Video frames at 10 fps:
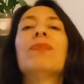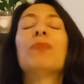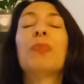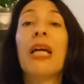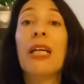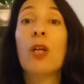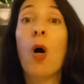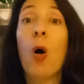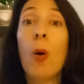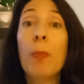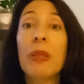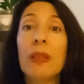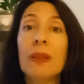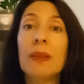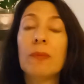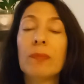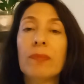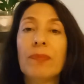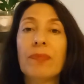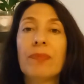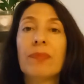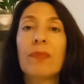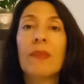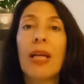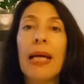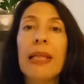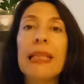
break open and